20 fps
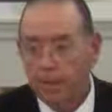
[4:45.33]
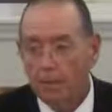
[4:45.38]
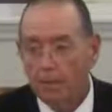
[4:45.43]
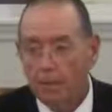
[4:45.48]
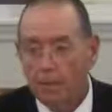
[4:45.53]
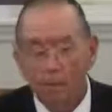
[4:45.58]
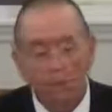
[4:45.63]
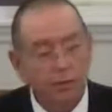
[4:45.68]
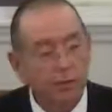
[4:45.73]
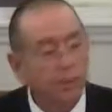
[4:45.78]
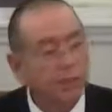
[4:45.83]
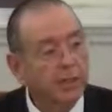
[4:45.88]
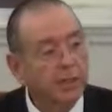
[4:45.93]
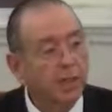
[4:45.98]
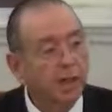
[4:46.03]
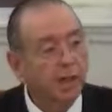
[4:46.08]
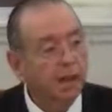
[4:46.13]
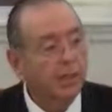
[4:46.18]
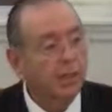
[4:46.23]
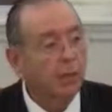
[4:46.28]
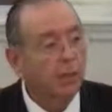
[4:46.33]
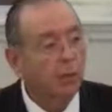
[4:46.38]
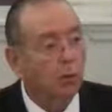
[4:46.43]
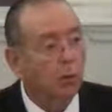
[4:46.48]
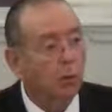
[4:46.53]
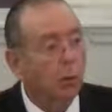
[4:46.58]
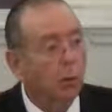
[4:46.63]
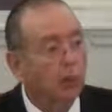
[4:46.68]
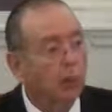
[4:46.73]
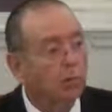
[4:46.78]
Most of the time, they were
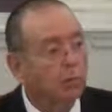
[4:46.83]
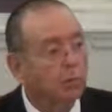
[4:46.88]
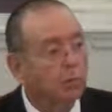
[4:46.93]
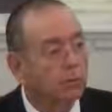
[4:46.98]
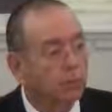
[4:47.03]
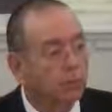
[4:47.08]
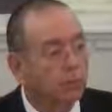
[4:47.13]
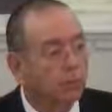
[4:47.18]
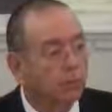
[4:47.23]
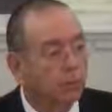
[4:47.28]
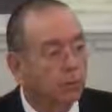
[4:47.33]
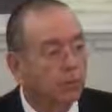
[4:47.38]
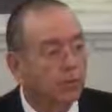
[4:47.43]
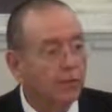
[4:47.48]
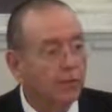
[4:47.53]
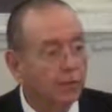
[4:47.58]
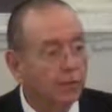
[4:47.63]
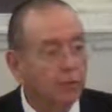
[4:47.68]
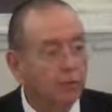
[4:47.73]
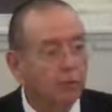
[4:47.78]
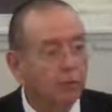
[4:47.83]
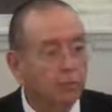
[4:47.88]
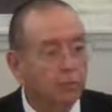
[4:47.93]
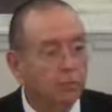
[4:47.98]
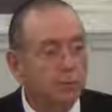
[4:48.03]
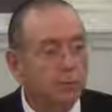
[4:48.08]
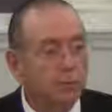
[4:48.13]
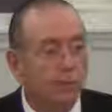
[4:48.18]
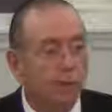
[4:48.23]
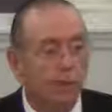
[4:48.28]
quite brutal with their
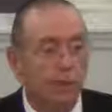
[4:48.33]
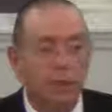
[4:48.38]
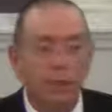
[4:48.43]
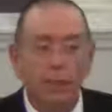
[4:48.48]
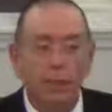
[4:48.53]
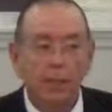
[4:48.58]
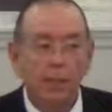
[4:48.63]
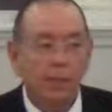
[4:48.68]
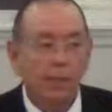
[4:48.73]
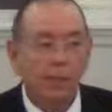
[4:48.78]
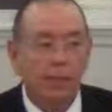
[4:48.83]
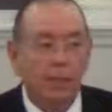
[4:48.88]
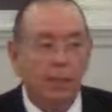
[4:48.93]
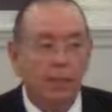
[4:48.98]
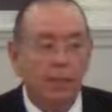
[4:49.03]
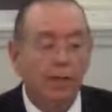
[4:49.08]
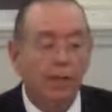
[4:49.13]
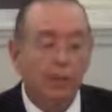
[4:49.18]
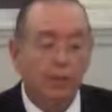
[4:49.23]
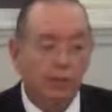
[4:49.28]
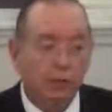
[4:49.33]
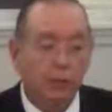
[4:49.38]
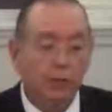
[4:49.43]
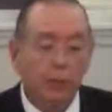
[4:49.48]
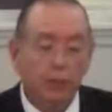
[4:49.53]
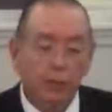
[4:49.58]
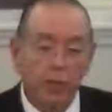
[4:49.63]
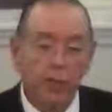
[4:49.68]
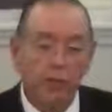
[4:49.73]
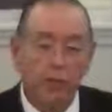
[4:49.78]
troops, and uh, his,
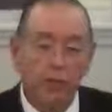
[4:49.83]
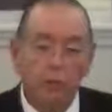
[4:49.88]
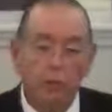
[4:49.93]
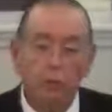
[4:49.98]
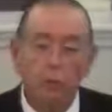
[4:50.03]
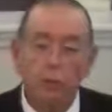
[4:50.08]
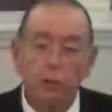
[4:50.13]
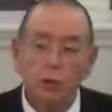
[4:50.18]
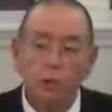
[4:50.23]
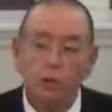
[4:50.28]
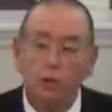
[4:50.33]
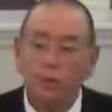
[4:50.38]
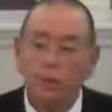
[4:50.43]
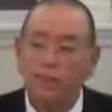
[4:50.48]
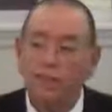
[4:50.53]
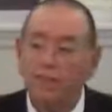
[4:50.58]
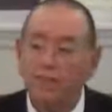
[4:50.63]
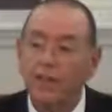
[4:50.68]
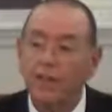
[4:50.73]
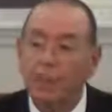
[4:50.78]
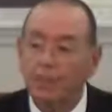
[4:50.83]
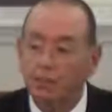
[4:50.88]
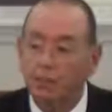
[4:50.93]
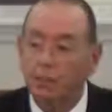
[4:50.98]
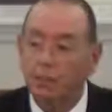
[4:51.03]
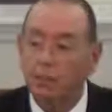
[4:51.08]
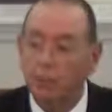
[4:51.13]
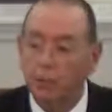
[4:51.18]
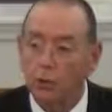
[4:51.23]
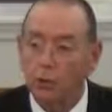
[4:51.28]
their troops usually feared
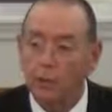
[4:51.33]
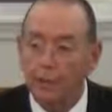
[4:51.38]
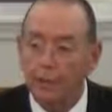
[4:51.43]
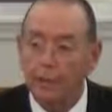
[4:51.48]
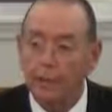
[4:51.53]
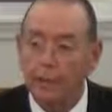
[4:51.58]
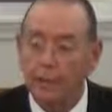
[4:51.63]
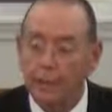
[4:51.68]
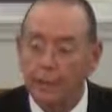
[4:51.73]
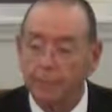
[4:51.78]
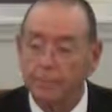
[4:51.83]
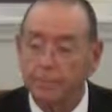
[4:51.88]
them greatly.